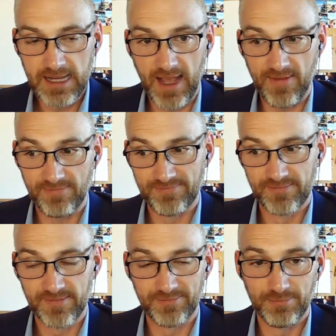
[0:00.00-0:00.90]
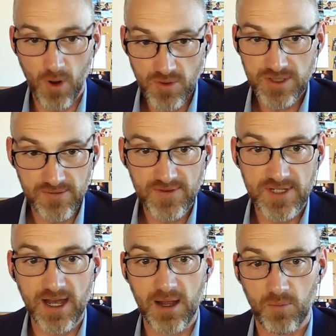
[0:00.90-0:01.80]
And most of the
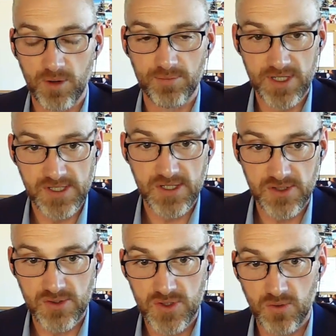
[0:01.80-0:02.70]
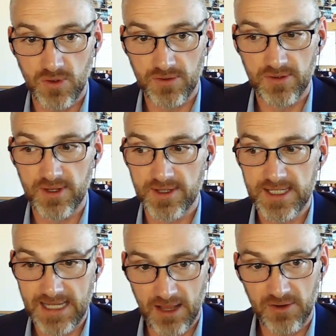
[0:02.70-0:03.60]
time when businesses are sold, the
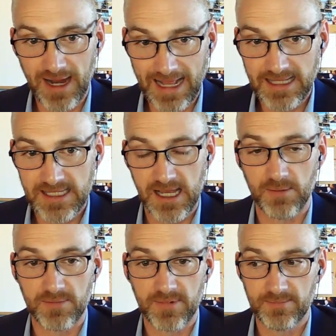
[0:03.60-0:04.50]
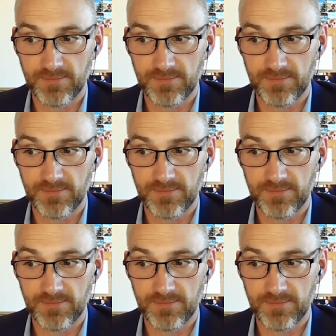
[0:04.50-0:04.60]
seller ends up